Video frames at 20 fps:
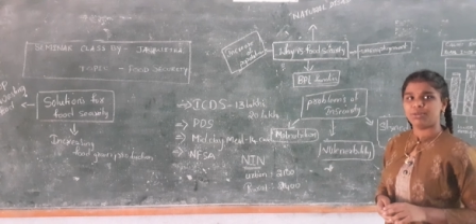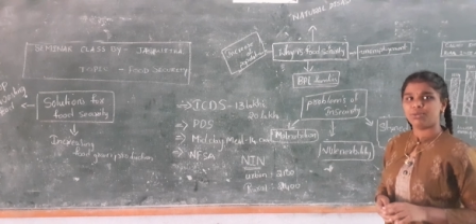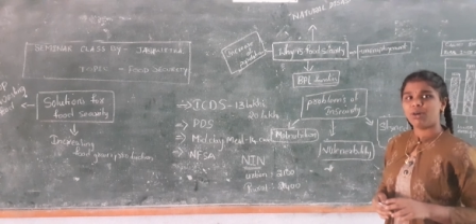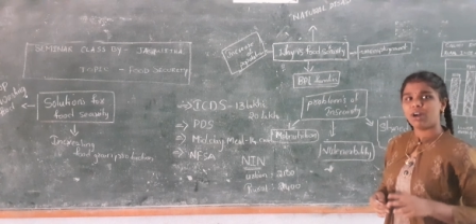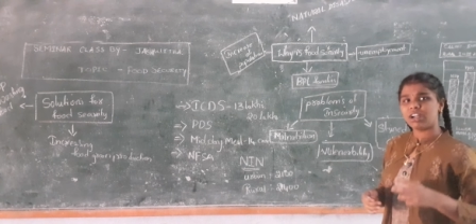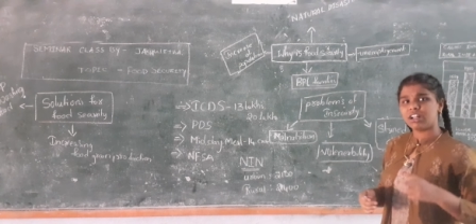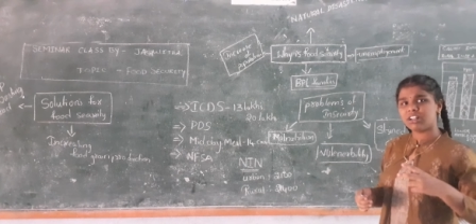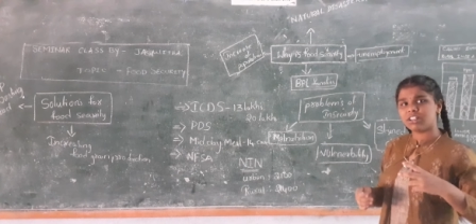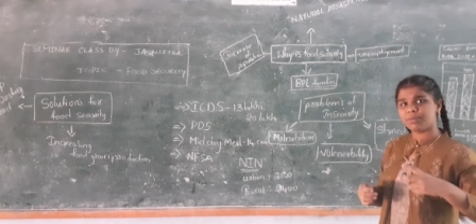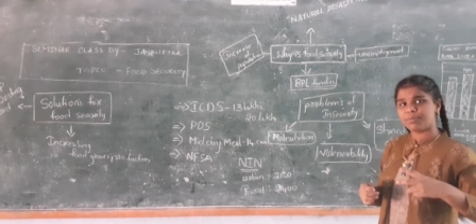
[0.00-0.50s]

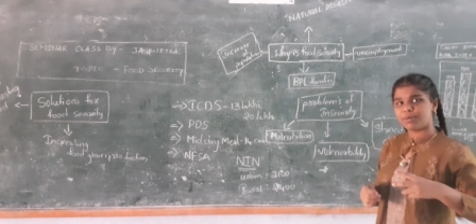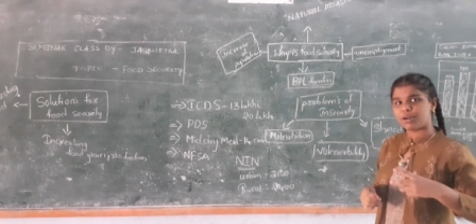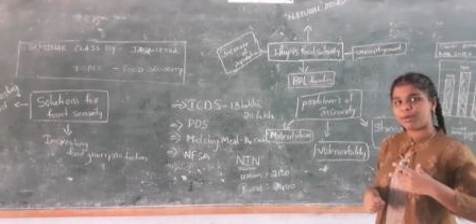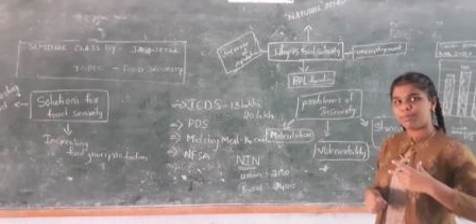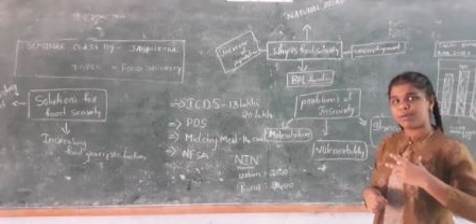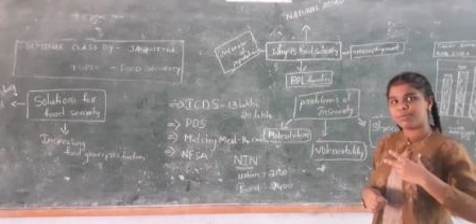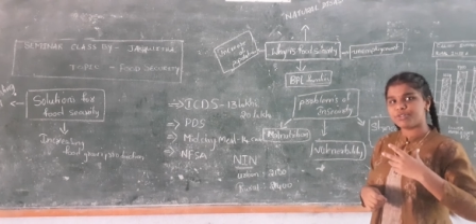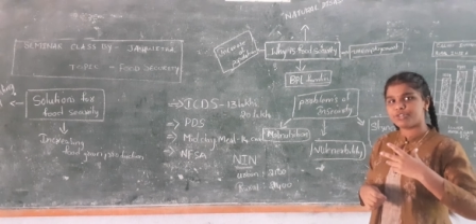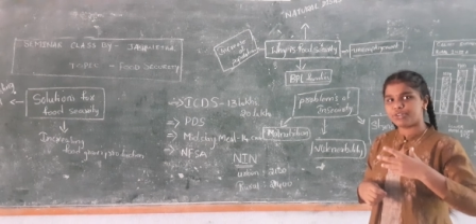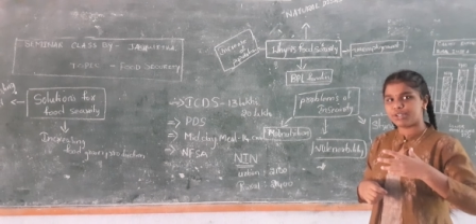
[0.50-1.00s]
What are the
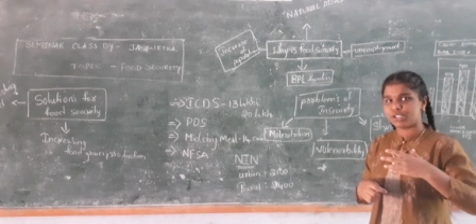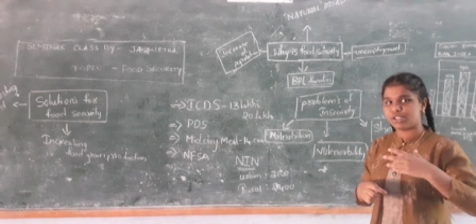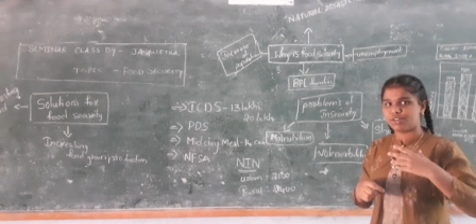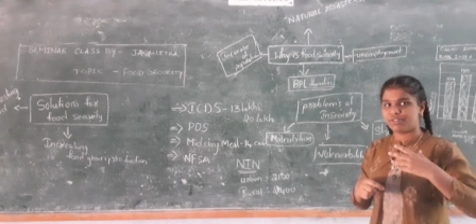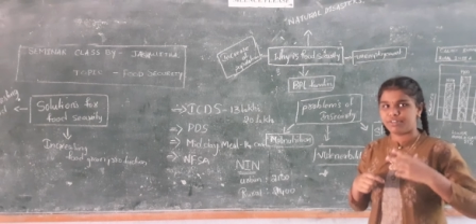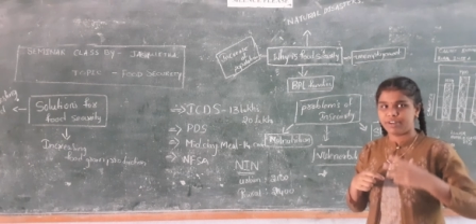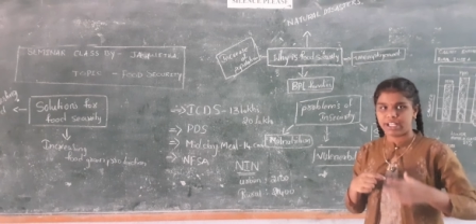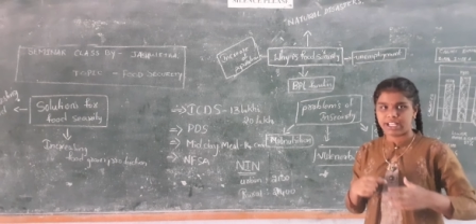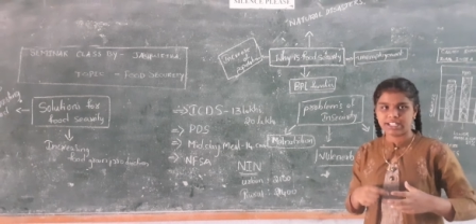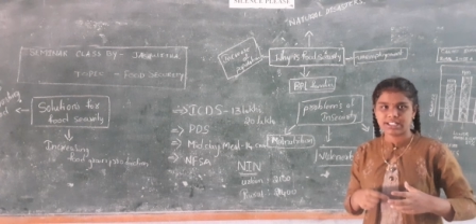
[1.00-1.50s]
problems we should
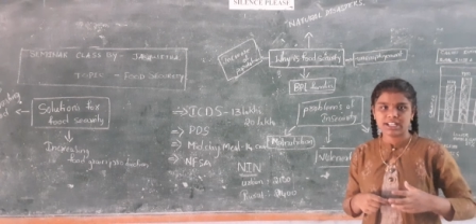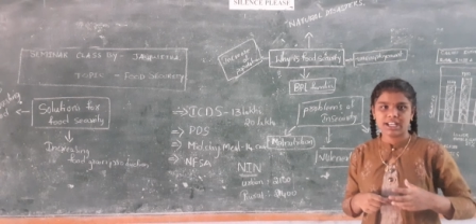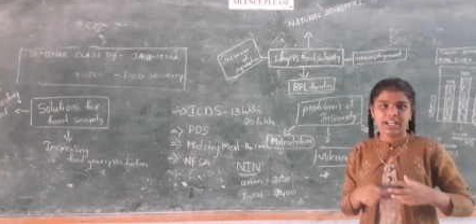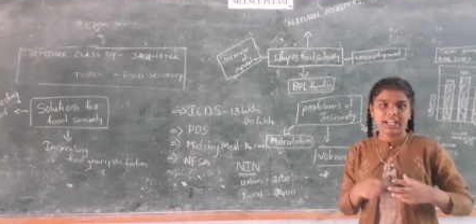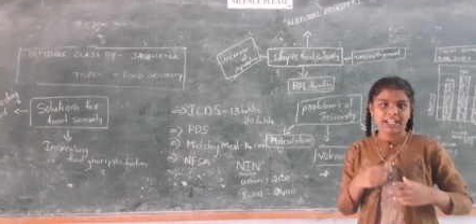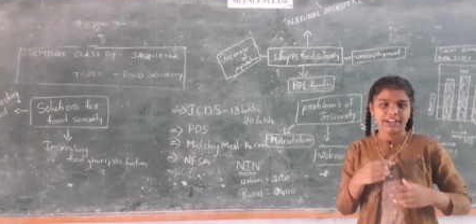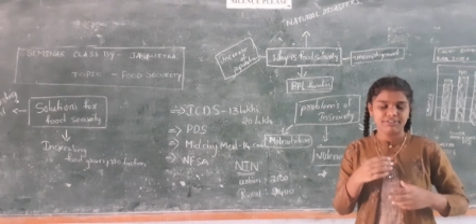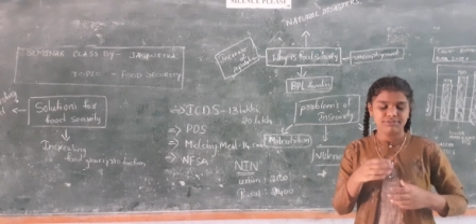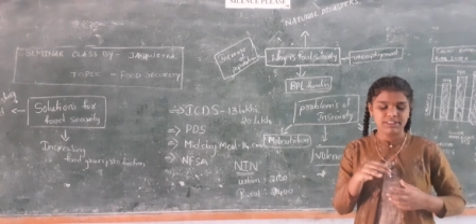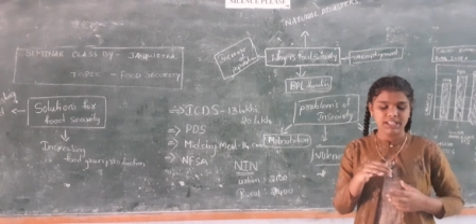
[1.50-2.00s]
face
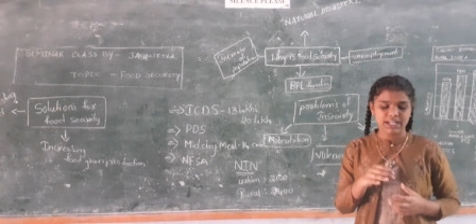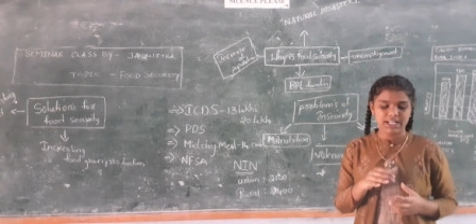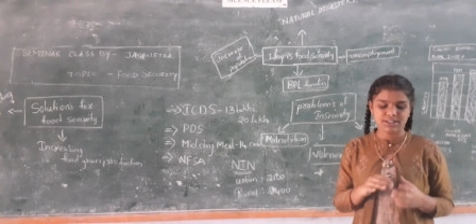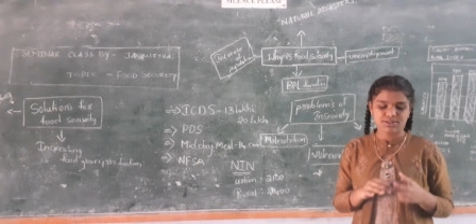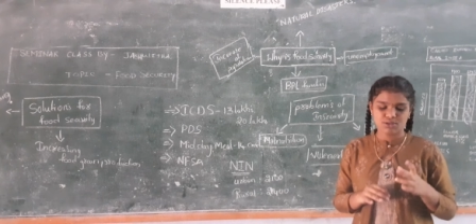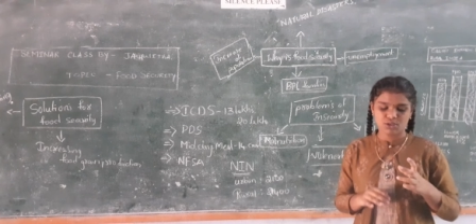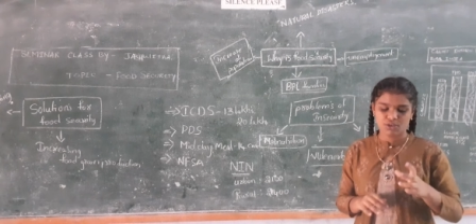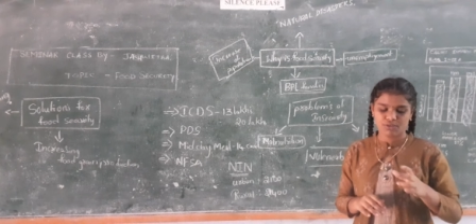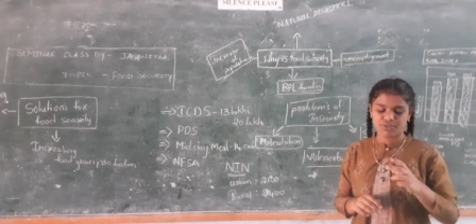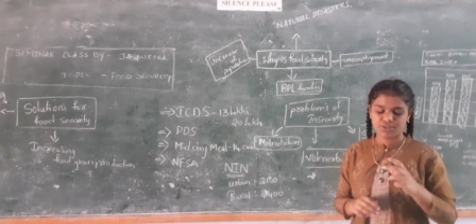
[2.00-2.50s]
if there is
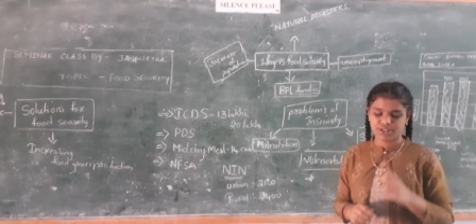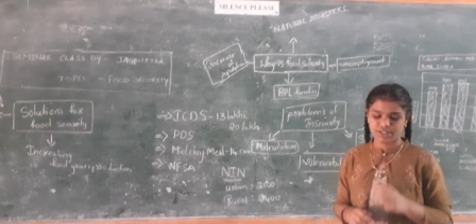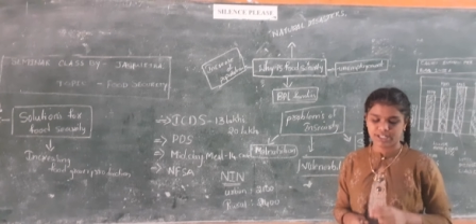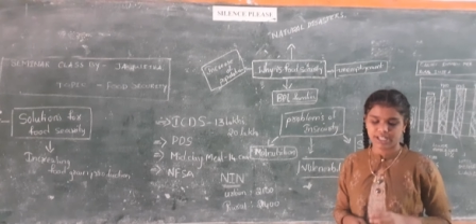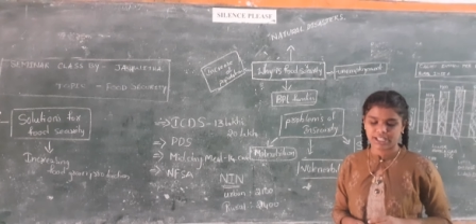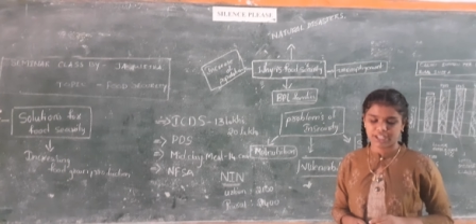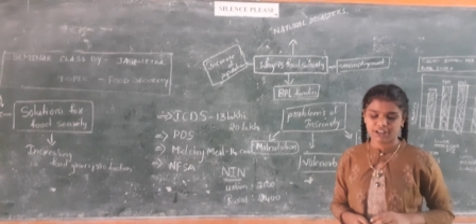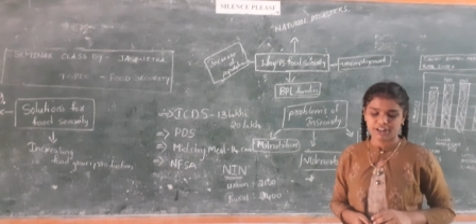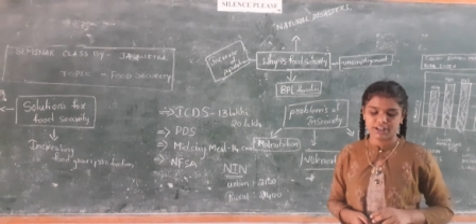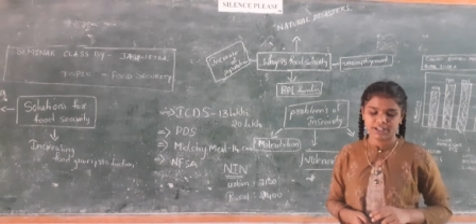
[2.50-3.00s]
no food
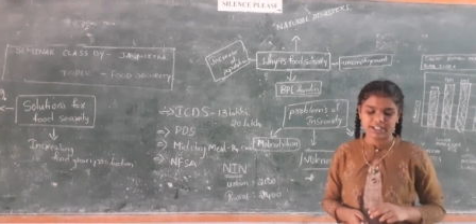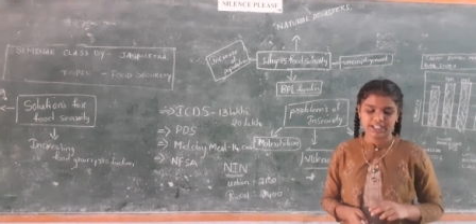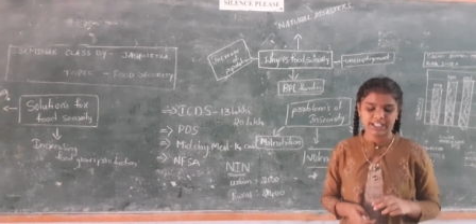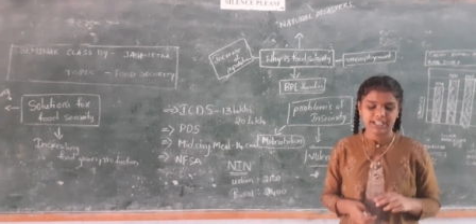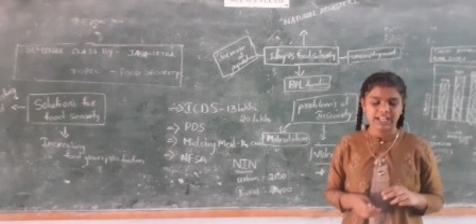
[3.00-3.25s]
security?